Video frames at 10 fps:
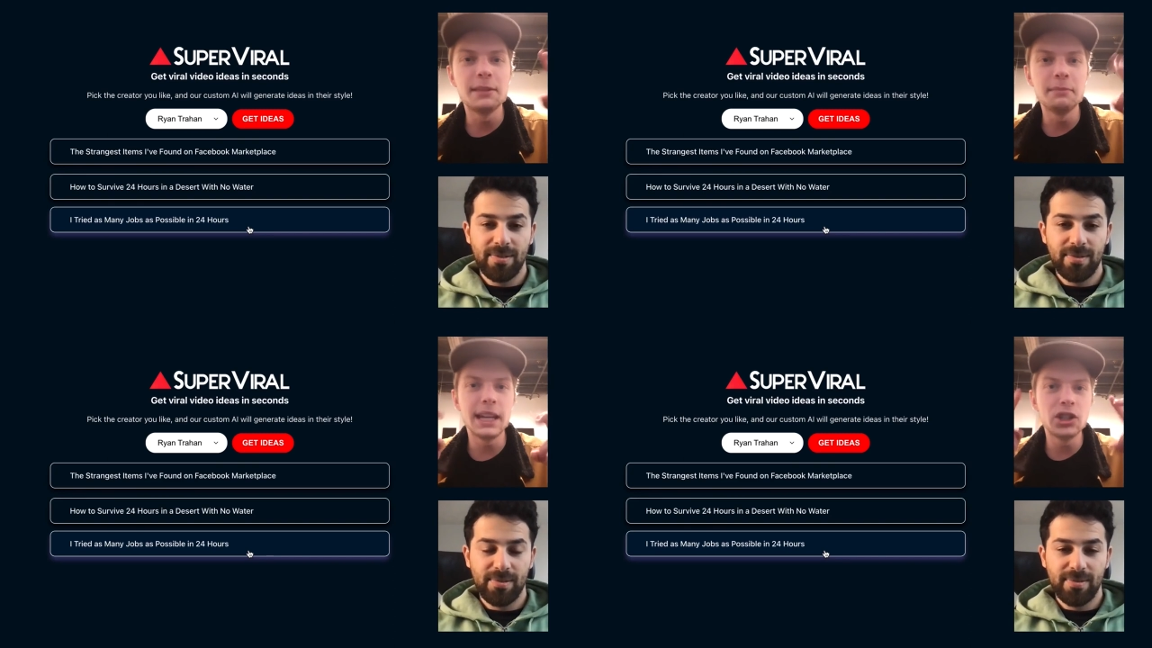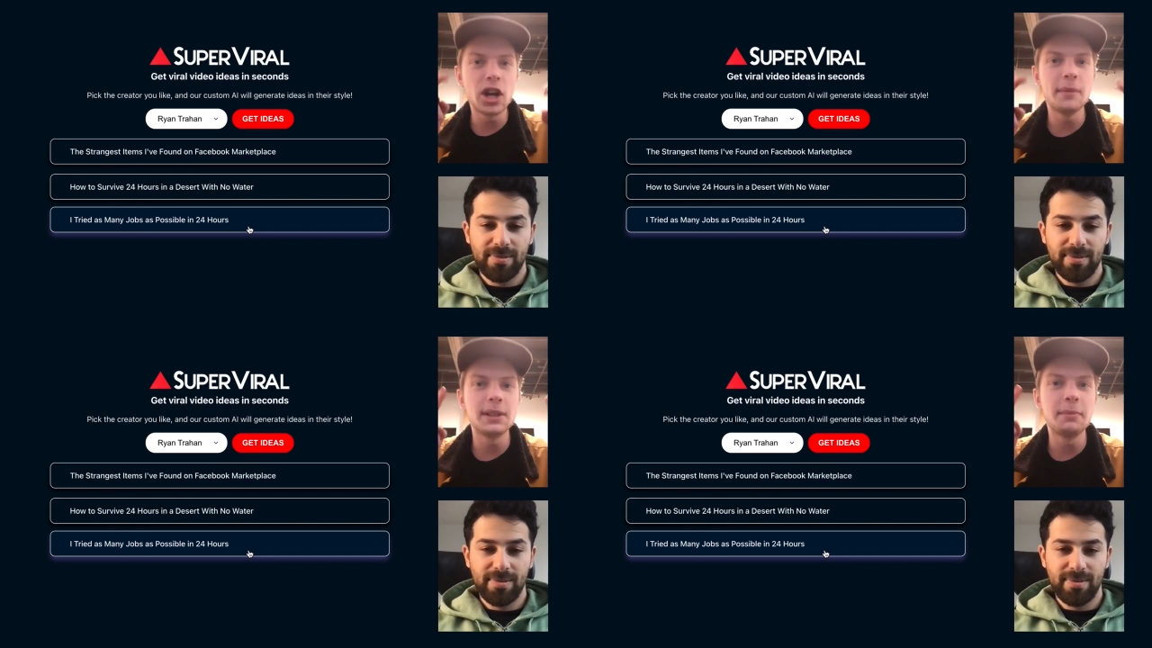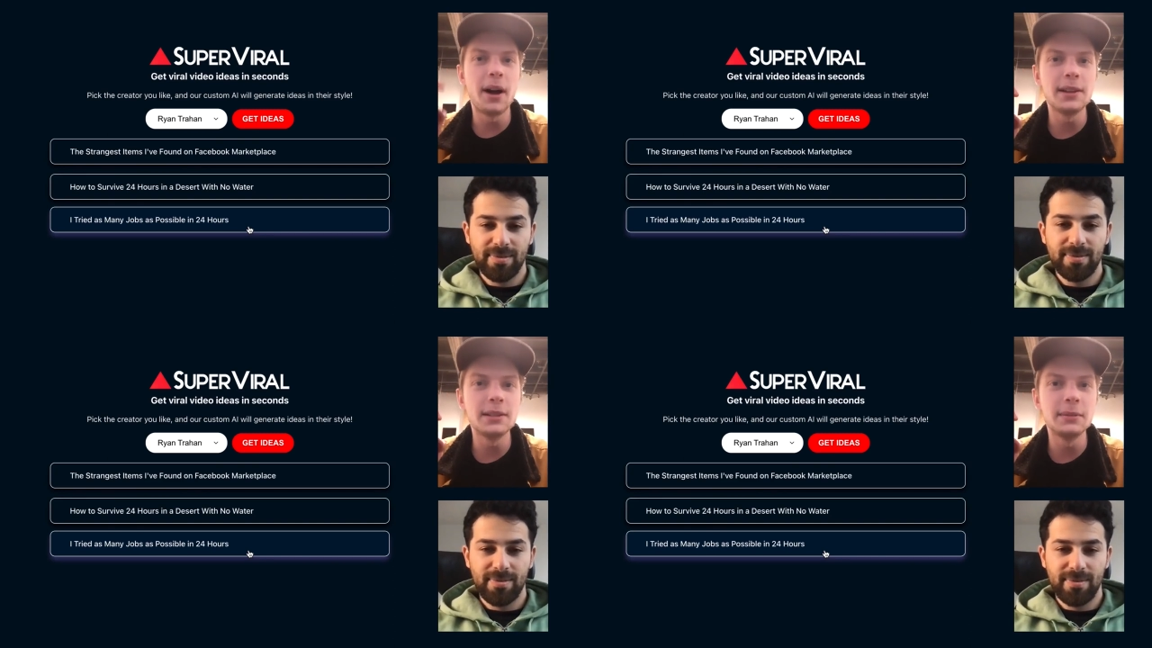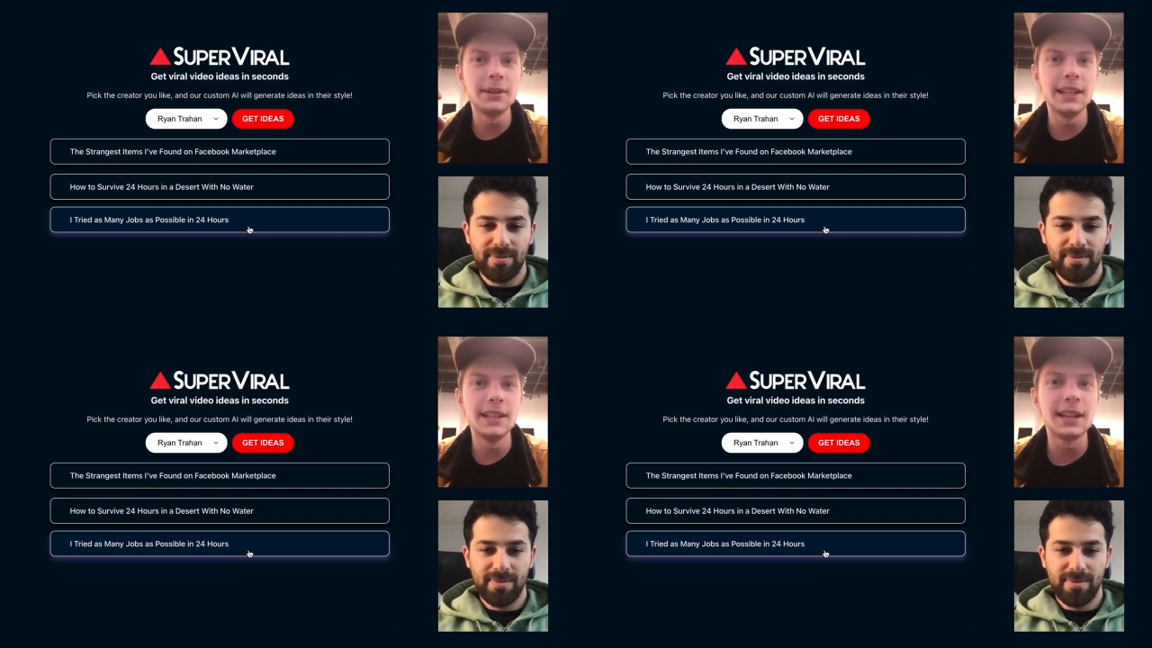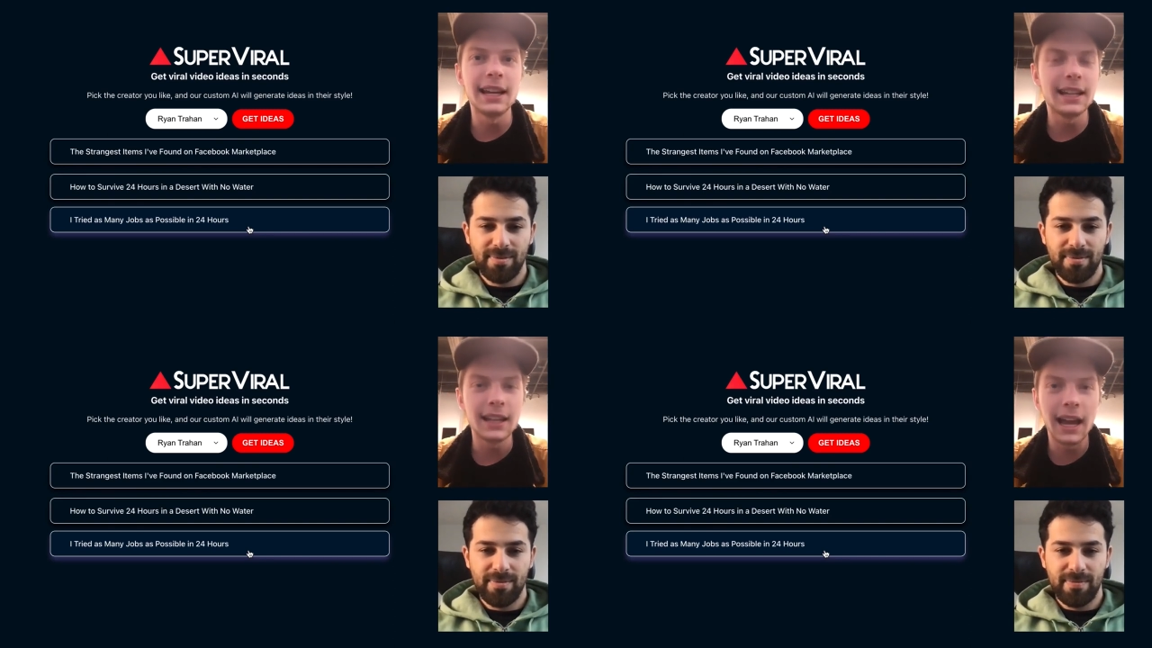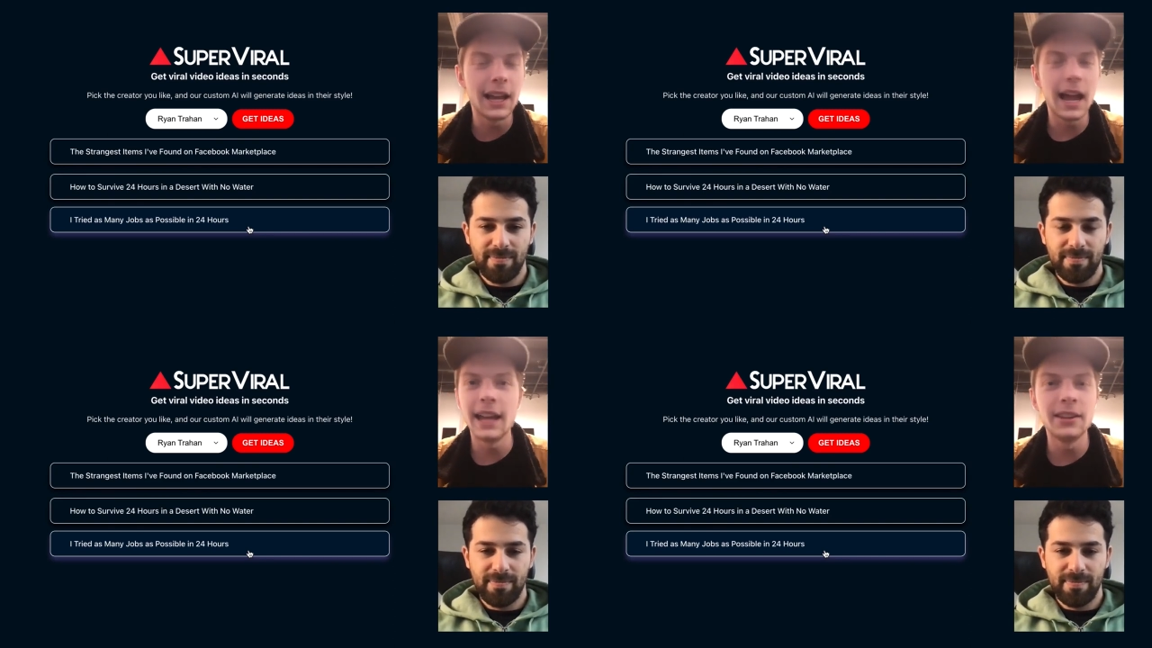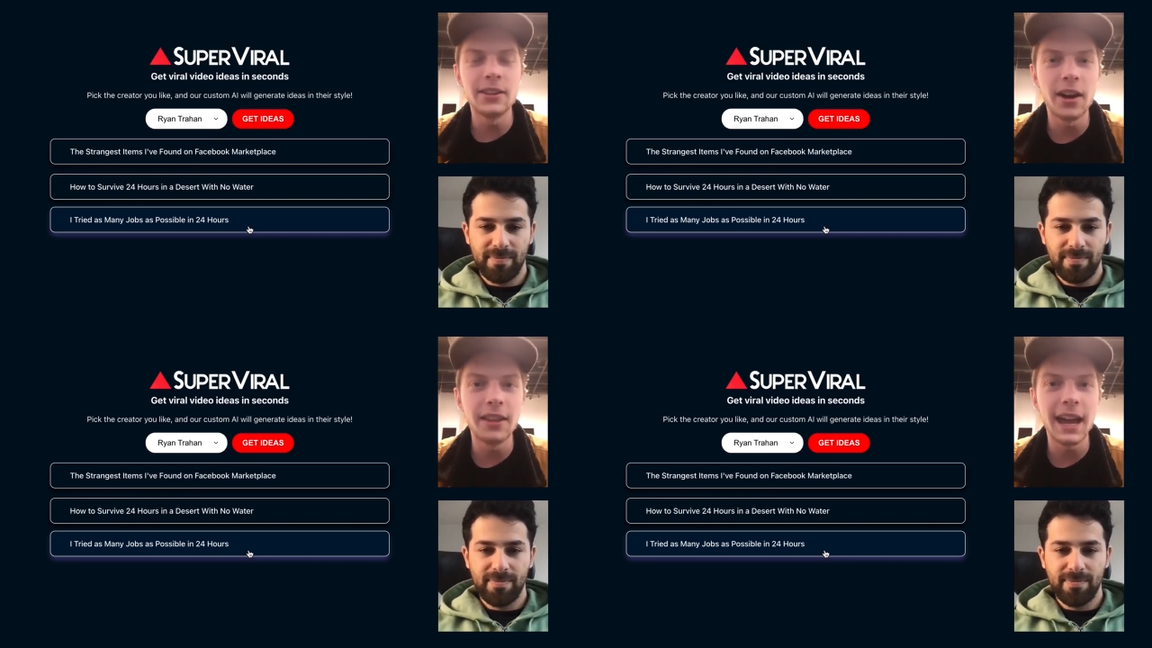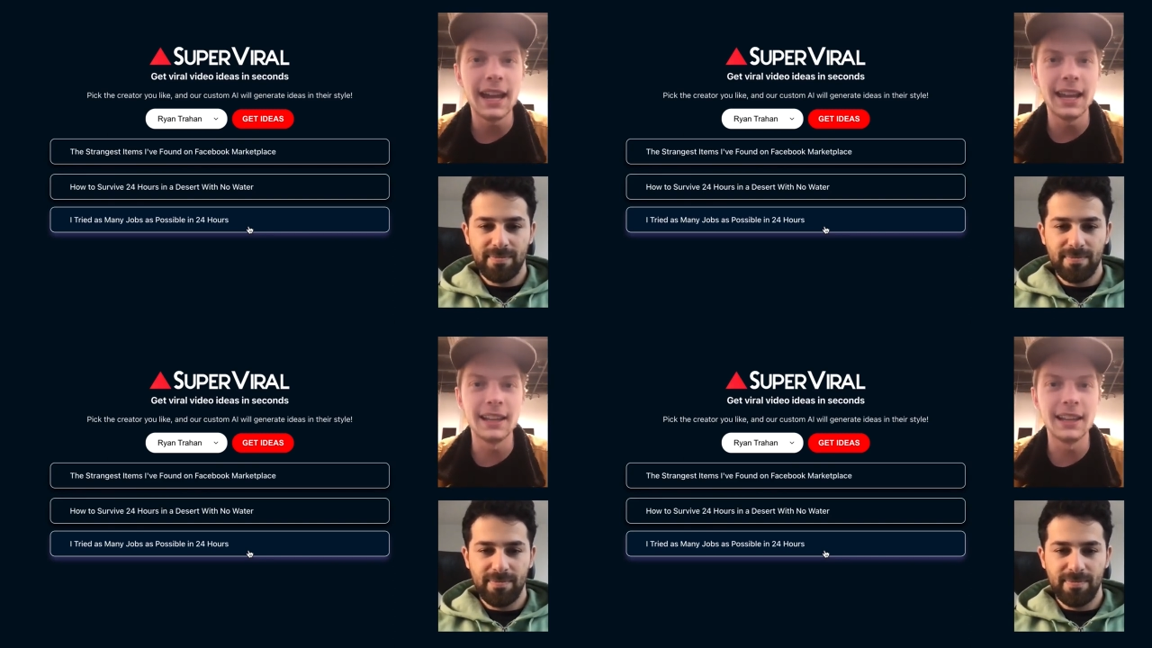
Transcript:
Speaker 1: many jobs as possible is like, I hadn't thought of that.